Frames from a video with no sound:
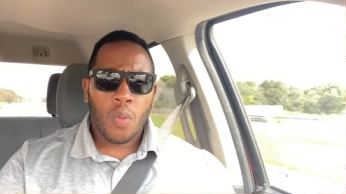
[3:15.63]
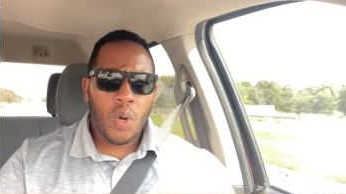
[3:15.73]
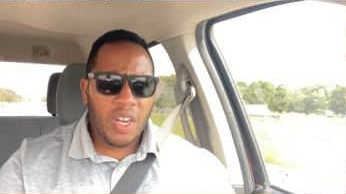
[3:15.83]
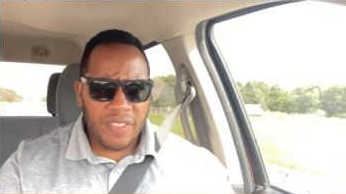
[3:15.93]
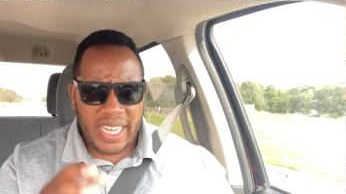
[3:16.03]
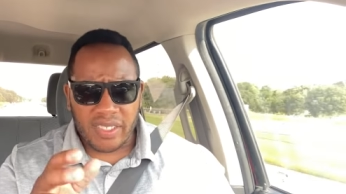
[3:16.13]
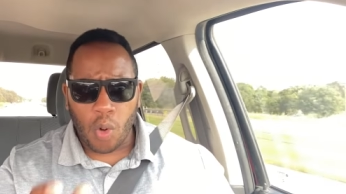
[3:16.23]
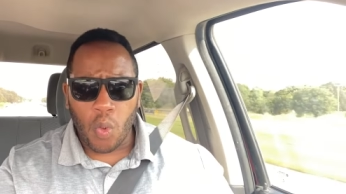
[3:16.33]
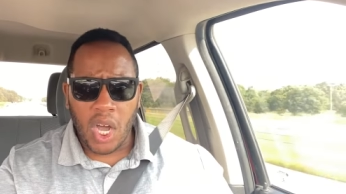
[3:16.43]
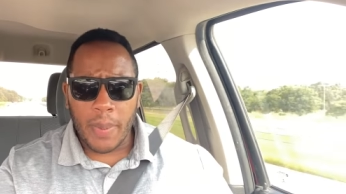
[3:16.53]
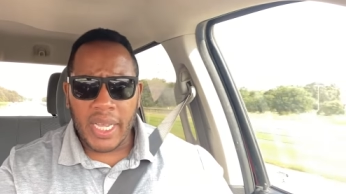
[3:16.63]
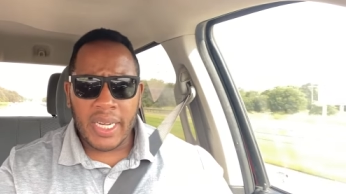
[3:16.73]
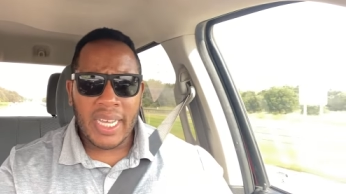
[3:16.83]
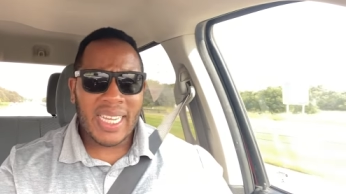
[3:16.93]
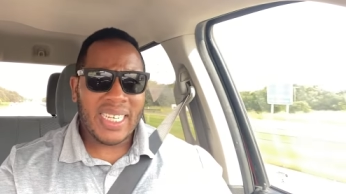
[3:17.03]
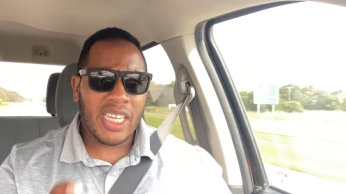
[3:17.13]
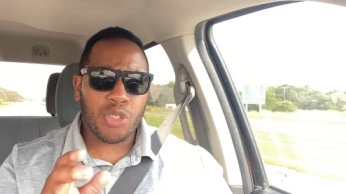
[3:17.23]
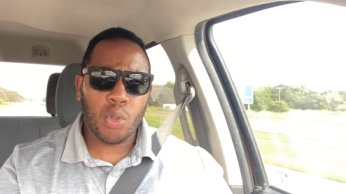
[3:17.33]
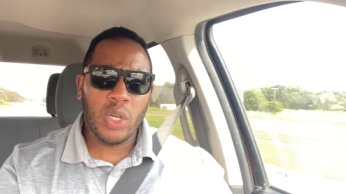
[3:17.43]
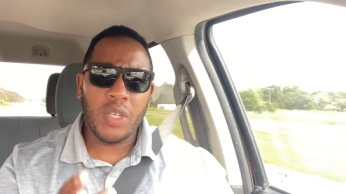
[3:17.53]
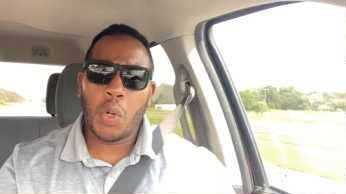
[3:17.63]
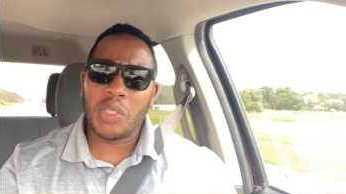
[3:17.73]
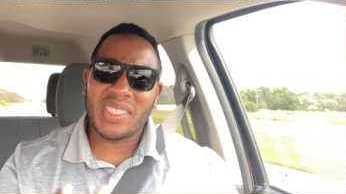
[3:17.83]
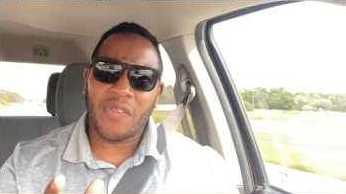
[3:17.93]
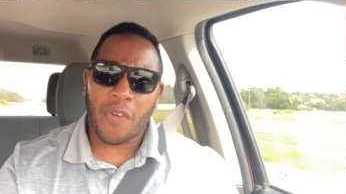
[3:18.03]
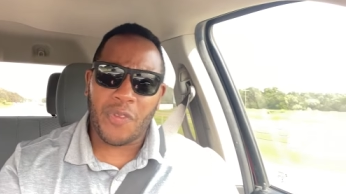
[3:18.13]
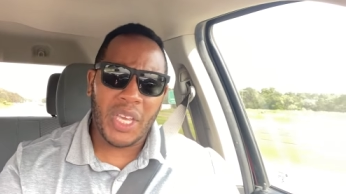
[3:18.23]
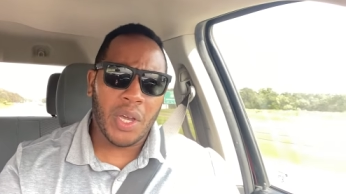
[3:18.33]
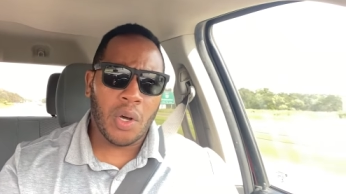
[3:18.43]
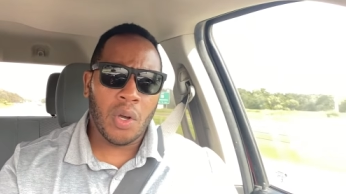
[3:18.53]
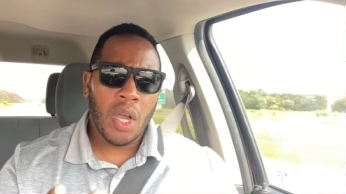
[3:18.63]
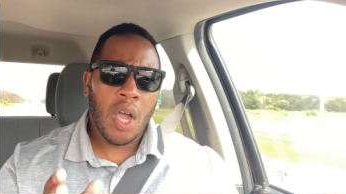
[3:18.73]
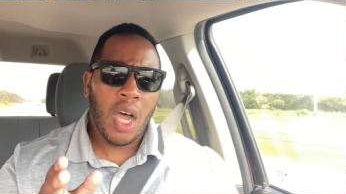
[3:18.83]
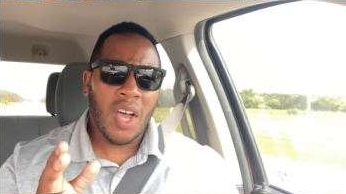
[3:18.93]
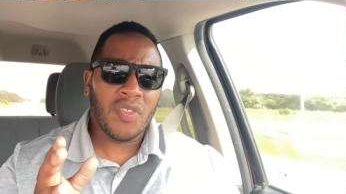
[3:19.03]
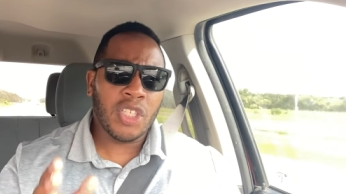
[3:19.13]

What if that's a woman that truly wants to fulfill uh,